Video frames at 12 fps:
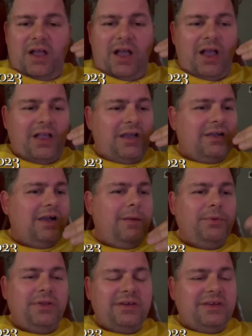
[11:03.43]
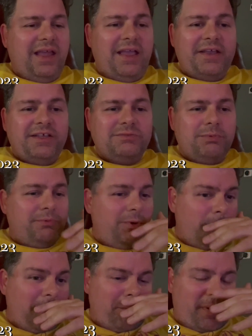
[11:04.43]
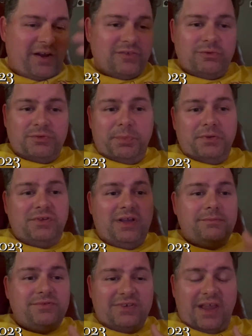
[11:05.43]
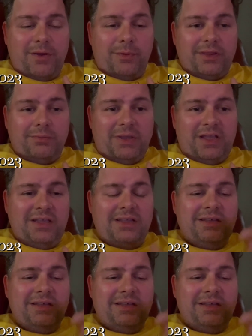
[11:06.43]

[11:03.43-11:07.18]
a couple of days before my parents were supposed to come stay with me,